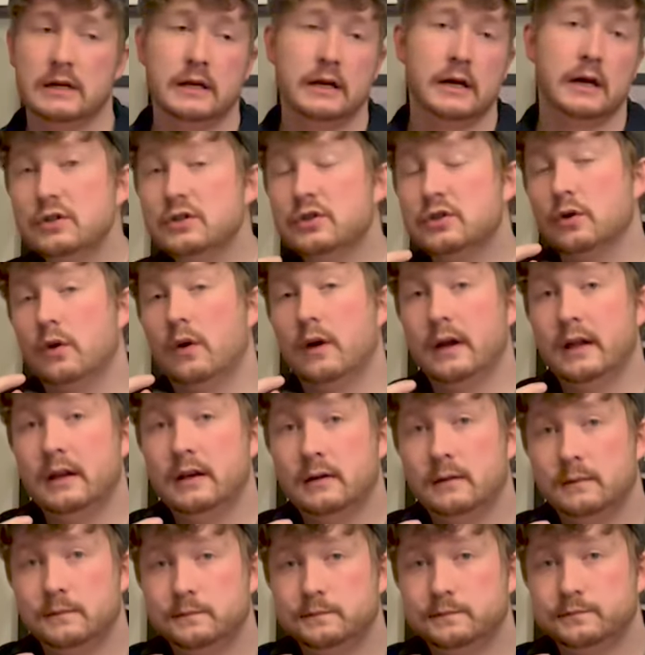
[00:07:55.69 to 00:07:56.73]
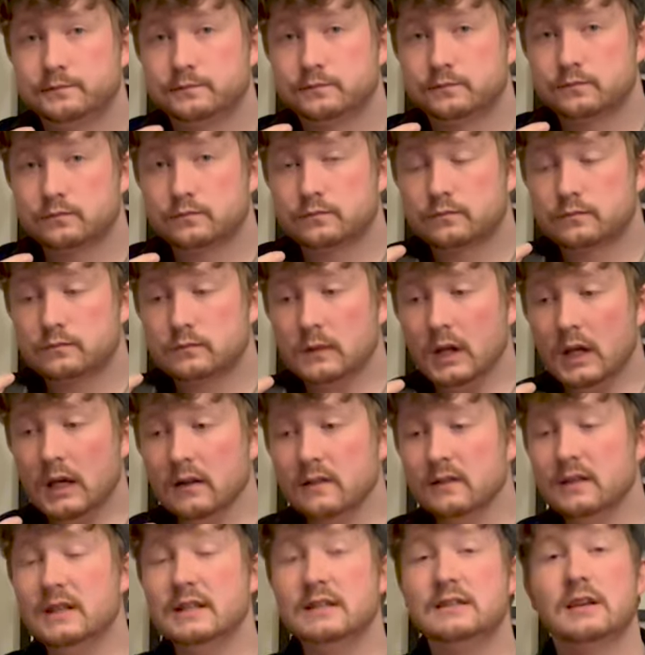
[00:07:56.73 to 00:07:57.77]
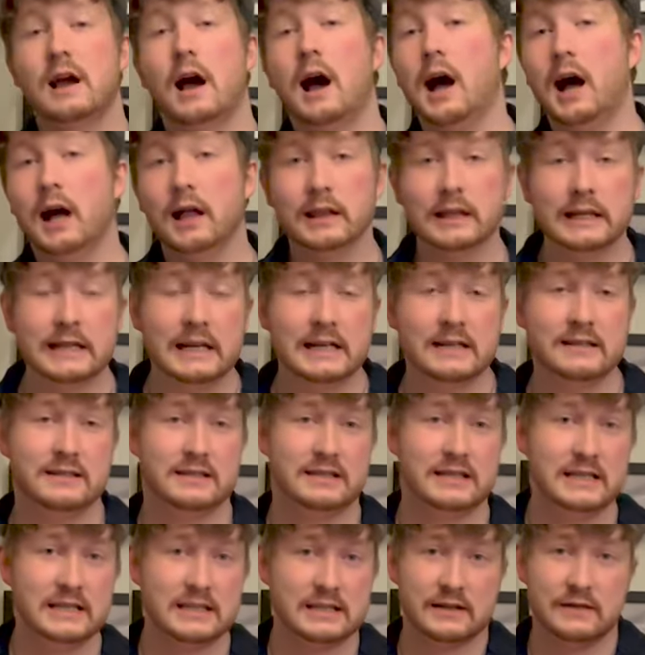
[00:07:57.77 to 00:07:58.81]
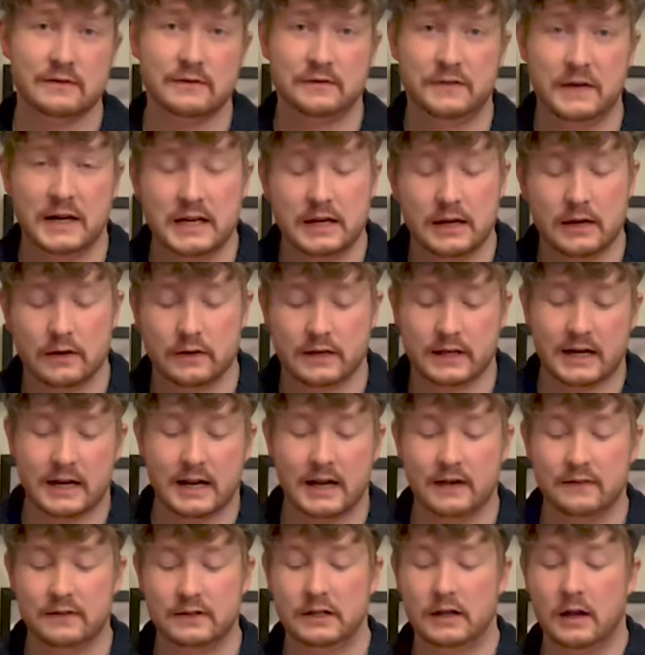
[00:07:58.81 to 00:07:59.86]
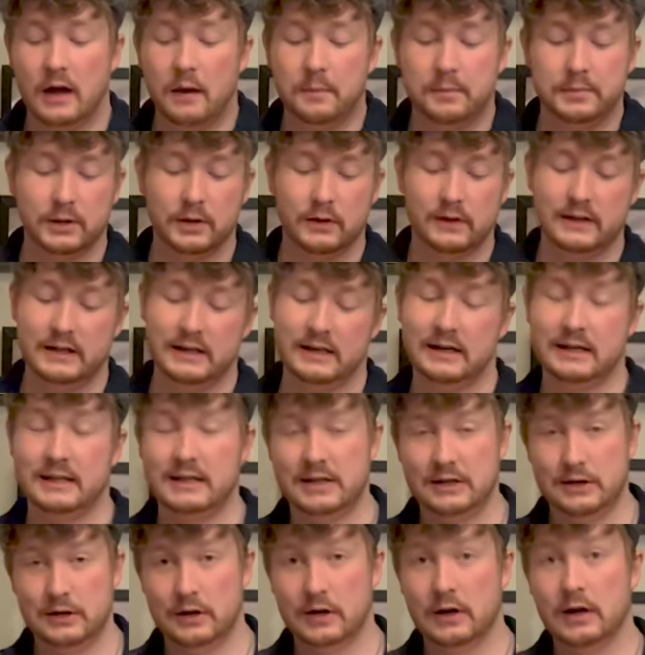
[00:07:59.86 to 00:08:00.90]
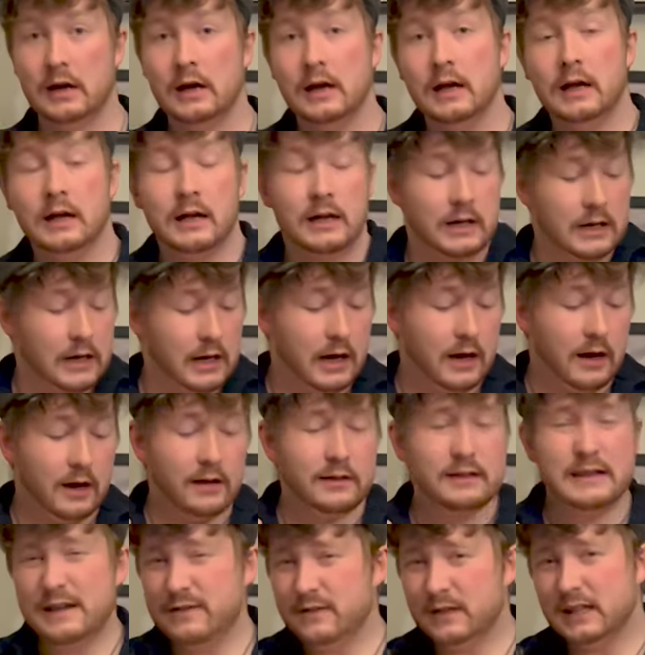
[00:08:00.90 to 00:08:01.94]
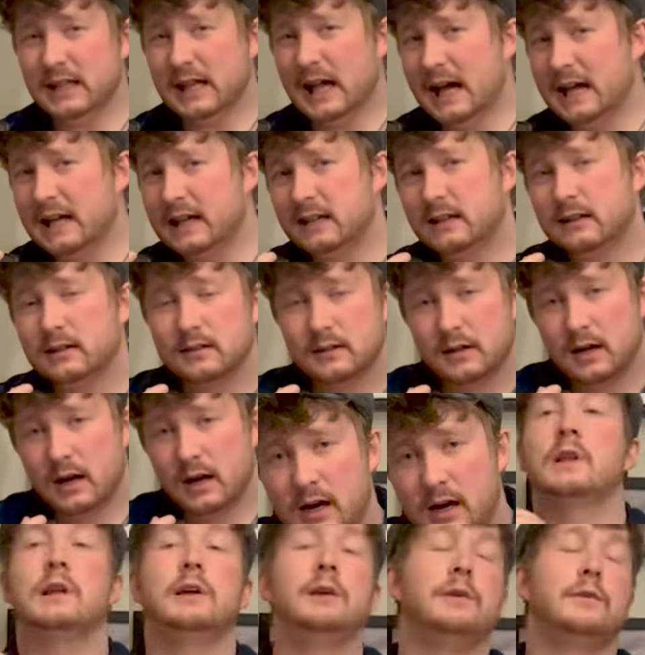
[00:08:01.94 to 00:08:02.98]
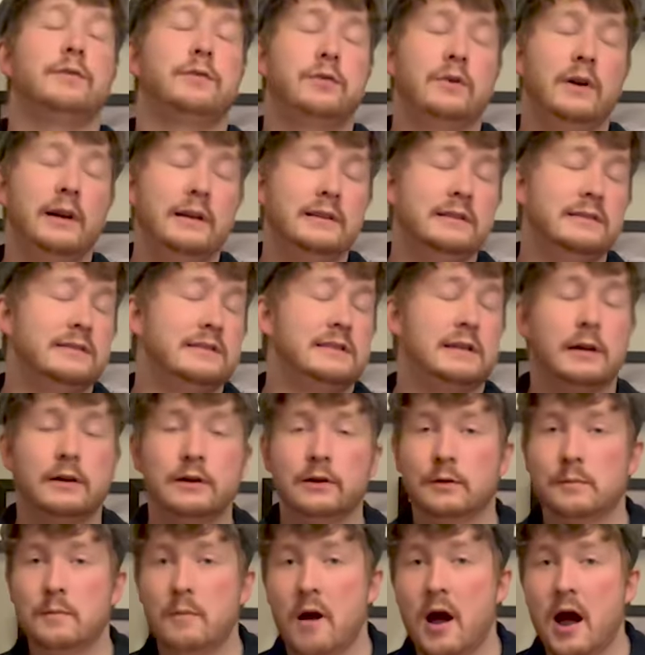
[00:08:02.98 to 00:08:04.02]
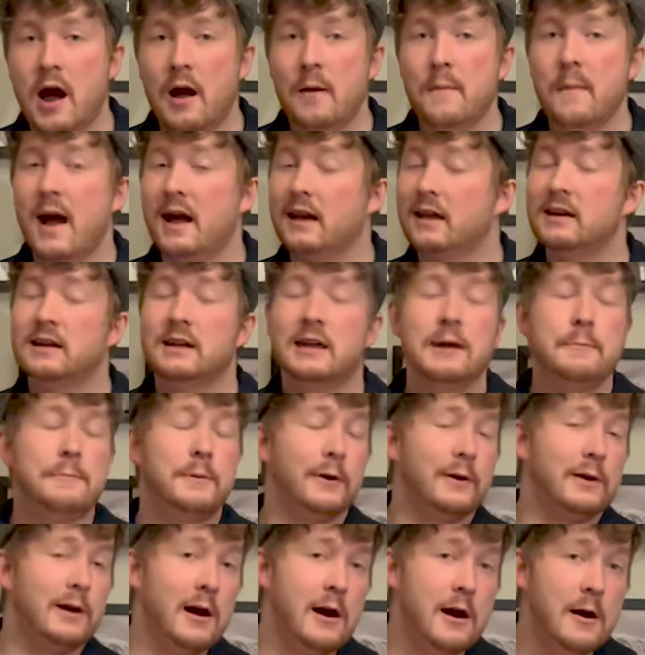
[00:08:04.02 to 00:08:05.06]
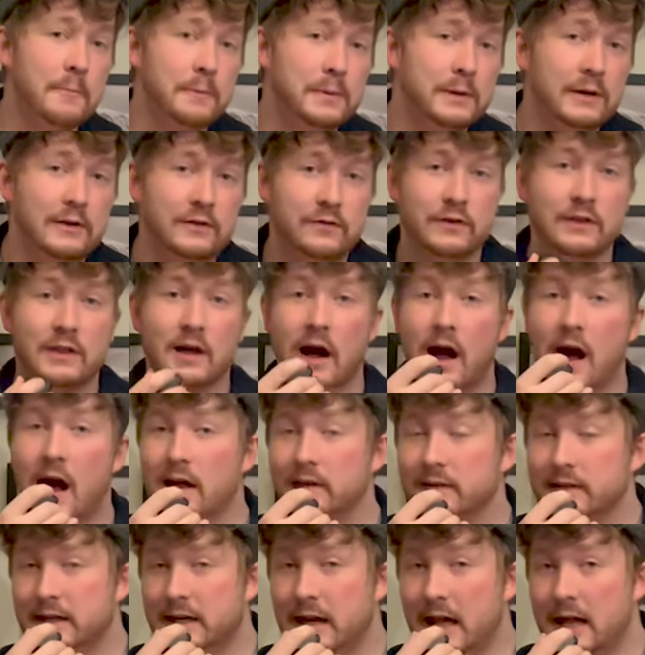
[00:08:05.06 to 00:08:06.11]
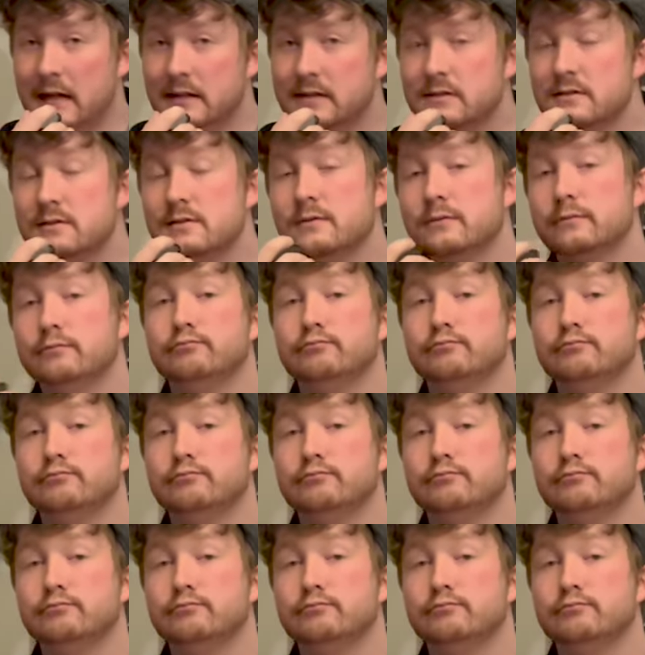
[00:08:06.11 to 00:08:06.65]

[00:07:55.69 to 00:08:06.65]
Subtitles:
If you enjoyed this holiday season video that I haven't uploaded in a year, leave a like. Tell your friends, tell your mom. I could keep her company for the holidays.